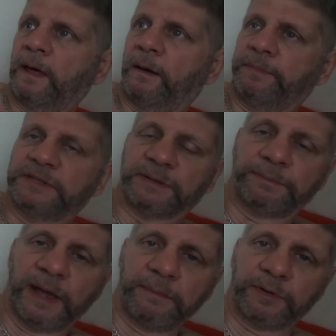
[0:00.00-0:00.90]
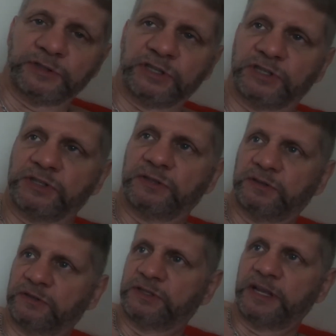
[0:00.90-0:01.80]
a piece of paper just
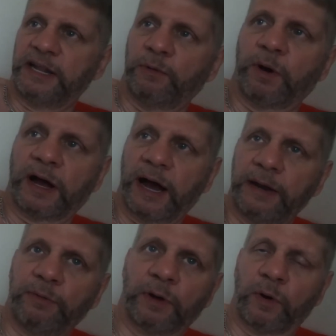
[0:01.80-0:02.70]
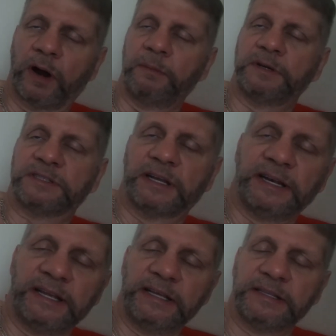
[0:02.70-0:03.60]
stating what kind of requirements I
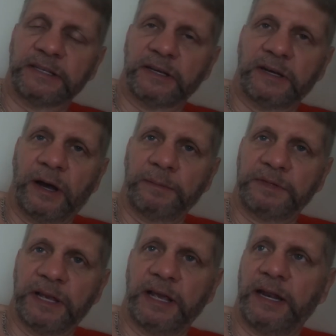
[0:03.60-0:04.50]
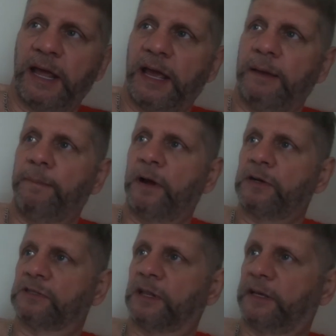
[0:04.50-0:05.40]
need to obtain a
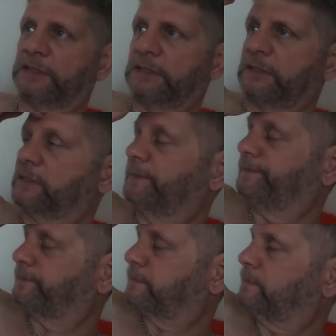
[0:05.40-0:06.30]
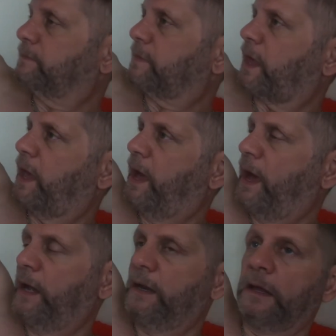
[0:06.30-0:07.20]
marriage license?
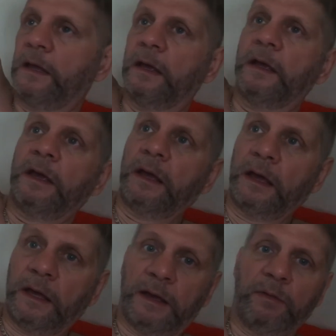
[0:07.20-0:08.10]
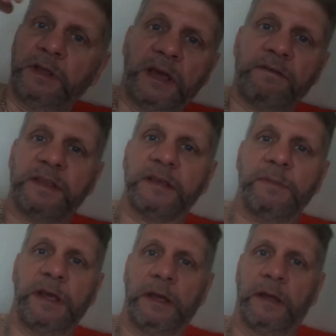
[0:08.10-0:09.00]
And he wouldn't give it to
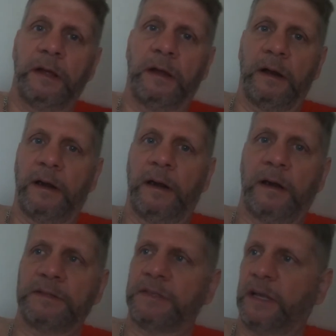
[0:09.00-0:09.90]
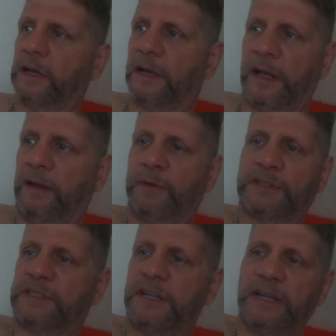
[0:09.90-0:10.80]
me. I was like, and it was
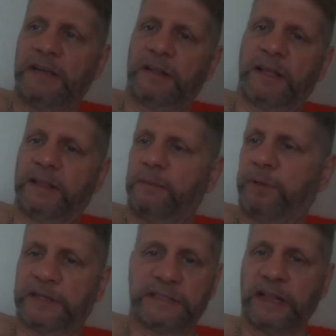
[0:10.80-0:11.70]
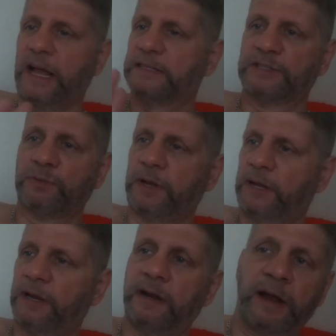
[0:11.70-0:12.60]
sitting, like the plexiglass is right
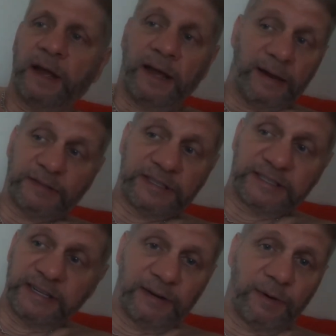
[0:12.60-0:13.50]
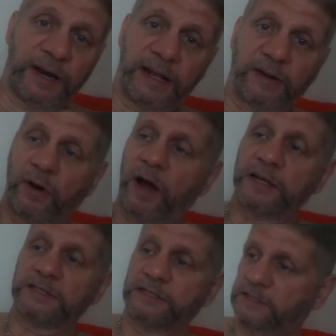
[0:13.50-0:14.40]
here, and it was just sitting right
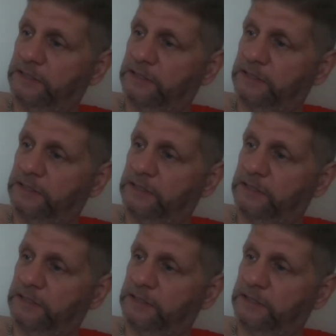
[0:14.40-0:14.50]
across